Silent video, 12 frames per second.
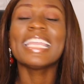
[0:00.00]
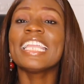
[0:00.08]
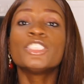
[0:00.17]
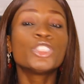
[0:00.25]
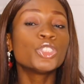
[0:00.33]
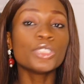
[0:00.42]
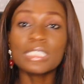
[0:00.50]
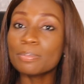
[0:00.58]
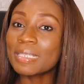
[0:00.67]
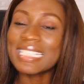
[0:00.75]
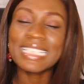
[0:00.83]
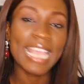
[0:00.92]
It
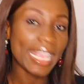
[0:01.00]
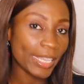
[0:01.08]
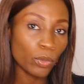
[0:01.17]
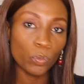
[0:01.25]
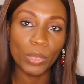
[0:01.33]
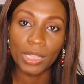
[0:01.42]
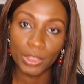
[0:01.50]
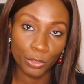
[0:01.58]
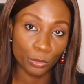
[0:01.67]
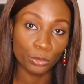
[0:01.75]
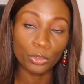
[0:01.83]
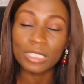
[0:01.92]
shouldn't be taken with
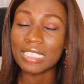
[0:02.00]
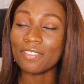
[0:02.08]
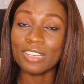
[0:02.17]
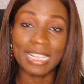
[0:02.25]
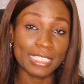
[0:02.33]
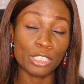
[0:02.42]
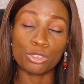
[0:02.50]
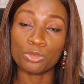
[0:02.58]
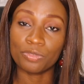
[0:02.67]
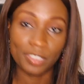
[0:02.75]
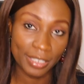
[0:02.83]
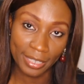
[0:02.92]
you, not even as a
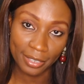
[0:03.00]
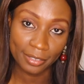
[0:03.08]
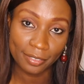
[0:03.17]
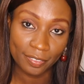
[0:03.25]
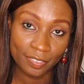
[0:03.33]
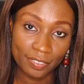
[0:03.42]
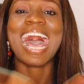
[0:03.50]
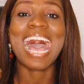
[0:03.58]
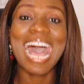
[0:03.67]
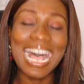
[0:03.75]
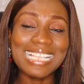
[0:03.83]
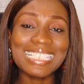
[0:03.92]
souvenir,
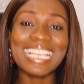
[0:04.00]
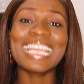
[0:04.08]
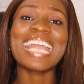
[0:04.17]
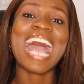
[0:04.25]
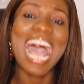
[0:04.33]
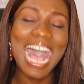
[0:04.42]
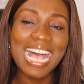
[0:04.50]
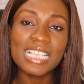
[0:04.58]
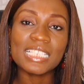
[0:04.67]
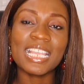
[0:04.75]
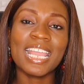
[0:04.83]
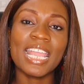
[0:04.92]
as it
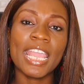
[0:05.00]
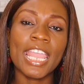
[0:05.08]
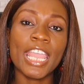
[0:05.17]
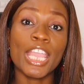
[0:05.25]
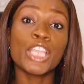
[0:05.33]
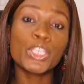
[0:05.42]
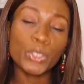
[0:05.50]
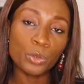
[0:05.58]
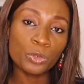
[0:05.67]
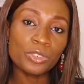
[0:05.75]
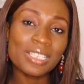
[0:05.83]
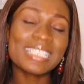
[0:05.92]
has a
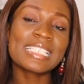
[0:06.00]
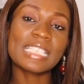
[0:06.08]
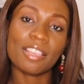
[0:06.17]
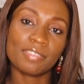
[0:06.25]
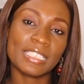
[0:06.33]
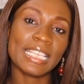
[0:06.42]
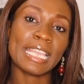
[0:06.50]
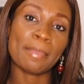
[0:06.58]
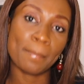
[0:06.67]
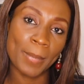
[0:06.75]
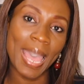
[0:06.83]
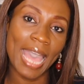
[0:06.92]
huge safety
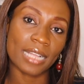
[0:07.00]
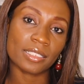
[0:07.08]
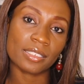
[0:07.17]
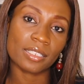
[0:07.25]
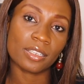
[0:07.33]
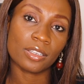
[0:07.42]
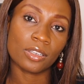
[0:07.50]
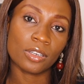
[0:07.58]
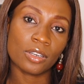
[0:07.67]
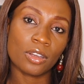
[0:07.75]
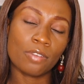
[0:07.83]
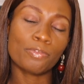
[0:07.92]
impact
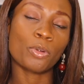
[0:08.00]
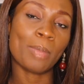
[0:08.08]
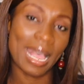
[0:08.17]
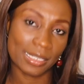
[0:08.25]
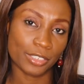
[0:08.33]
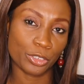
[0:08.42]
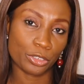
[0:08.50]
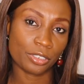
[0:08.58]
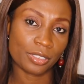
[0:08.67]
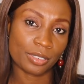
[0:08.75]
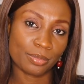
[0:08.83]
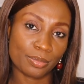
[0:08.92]
for
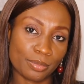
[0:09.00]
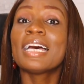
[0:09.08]
passengers.